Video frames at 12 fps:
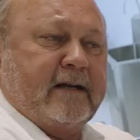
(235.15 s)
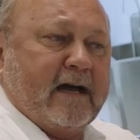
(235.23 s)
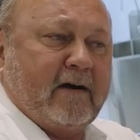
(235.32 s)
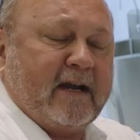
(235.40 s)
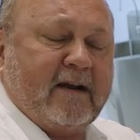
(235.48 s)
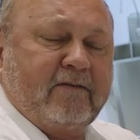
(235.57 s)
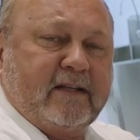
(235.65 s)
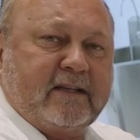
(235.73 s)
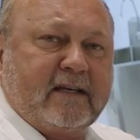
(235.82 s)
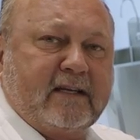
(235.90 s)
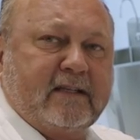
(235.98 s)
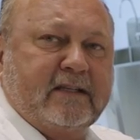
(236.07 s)
Now
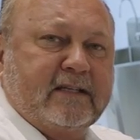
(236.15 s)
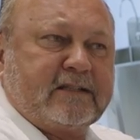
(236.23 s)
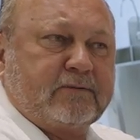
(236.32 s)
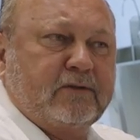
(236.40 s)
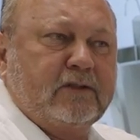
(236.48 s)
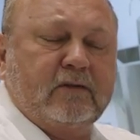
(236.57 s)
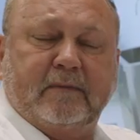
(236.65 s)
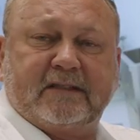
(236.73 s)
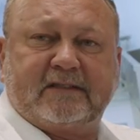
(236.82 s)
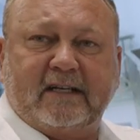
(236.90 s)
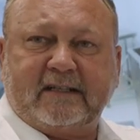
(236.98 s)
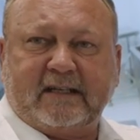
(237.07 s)
everything in this room
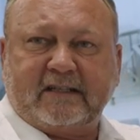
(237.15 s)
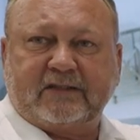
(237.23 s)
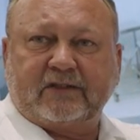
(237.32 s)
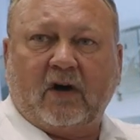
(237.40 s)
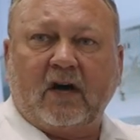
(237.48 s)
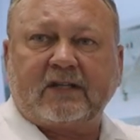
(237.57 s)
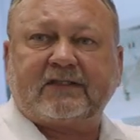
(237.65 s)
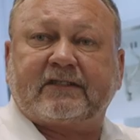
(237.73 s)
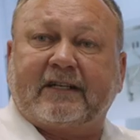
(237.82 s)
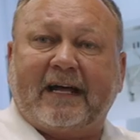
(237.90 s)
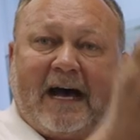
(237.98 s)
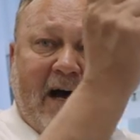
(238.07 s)
is getting
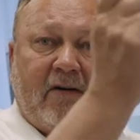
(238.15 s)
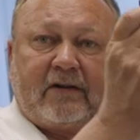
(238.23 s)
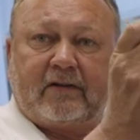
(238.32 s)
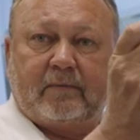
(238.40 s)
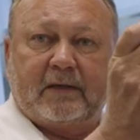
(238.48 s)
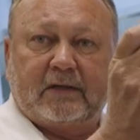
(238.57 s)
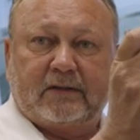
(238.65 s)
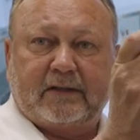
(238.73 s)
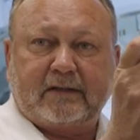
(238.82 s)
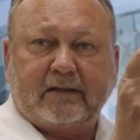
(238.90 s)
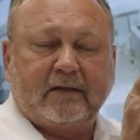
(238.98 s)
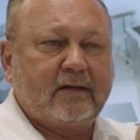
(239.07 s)
exhausted out of the
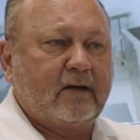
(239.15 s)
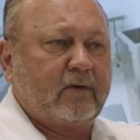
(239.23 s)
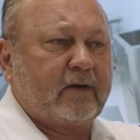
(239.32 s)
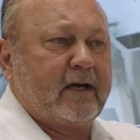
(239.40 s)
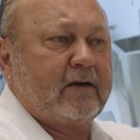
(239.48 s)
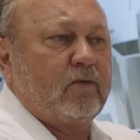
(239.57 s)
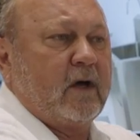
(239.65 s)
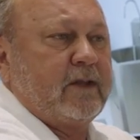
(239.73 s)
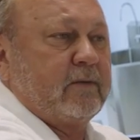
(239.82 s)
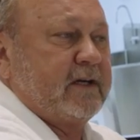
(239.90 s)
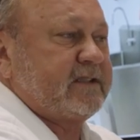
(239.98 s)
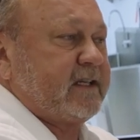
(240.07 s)
building, okay?
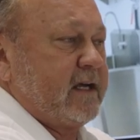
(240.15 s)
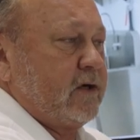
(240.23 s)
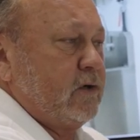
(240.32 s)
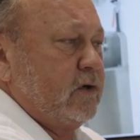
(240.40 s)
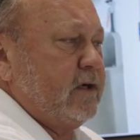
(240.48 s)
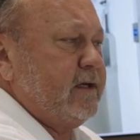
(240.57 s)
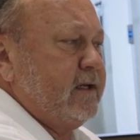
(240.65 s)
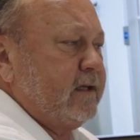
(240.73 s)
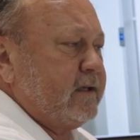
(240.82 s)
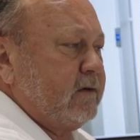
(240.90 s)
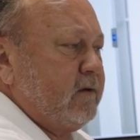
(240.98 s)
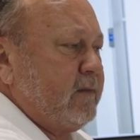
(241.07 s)
Whether it's a
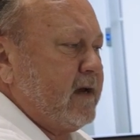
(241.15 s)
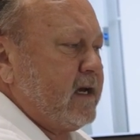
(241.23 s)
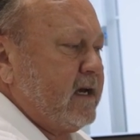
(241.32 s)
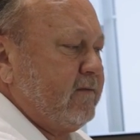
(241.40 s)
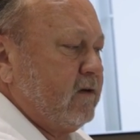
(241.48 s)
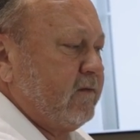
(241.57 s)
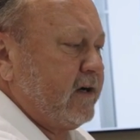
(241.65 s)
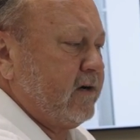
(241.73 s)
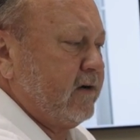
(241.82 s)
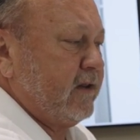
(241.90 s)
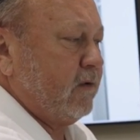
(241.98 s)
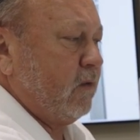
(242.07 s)
hood that we may have over
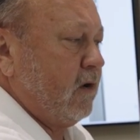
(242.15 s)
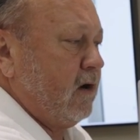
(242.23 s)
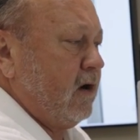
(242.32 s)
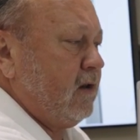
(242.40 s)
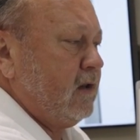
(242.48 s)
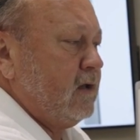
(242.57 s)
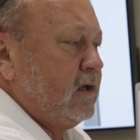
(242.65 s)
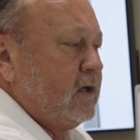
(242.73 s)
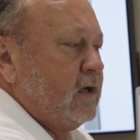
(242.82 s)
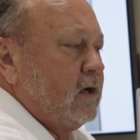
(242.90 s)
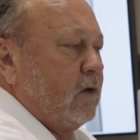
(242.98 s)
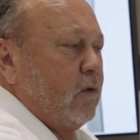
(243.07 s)
here on the wall,
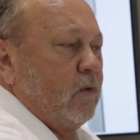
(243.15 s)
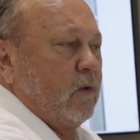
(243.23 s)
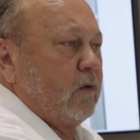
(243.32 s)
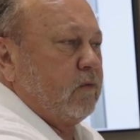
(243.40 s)
or